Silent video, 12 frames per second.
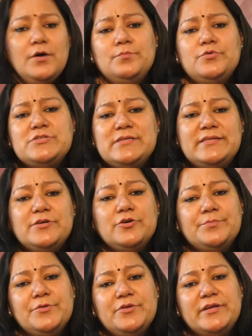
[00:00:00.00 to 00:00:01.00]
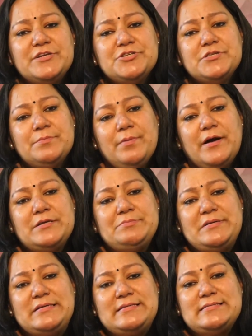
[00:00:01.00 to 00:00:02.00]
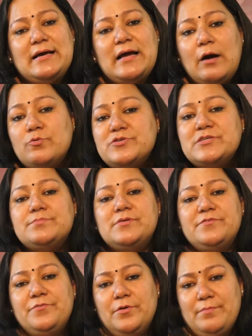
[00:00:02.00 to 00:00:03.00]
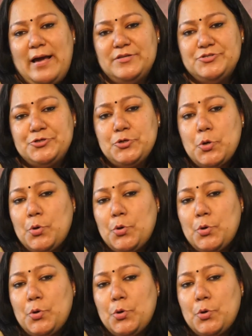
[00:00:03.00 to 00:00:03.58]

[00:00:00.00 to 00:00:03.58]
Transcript: Mostly the communication department is accountable for managing